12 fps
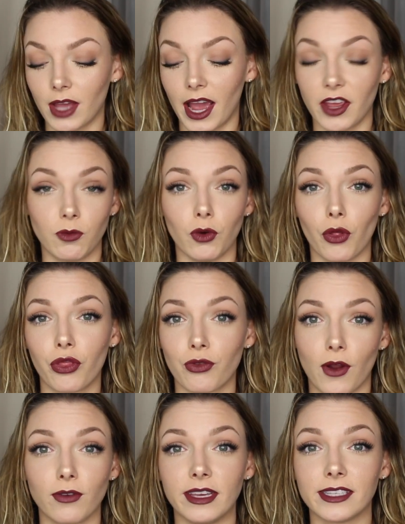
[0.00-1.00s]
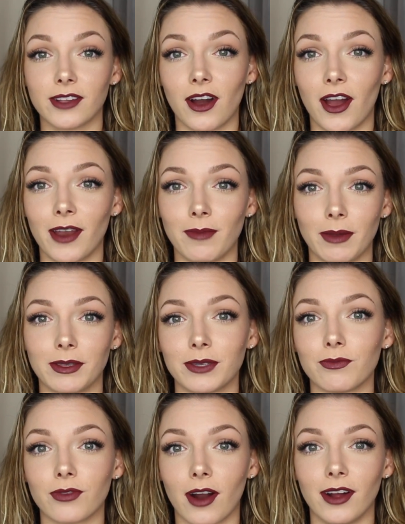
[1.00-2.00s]
I will throw this on, maybe
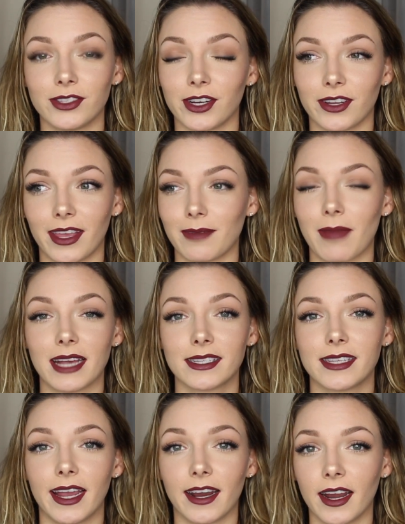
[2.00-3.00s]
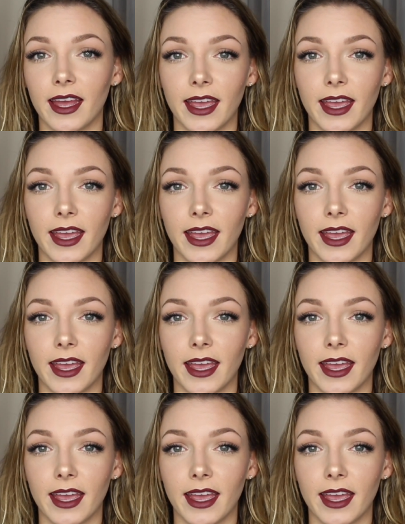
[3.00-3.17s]
some bronzer and like mascara,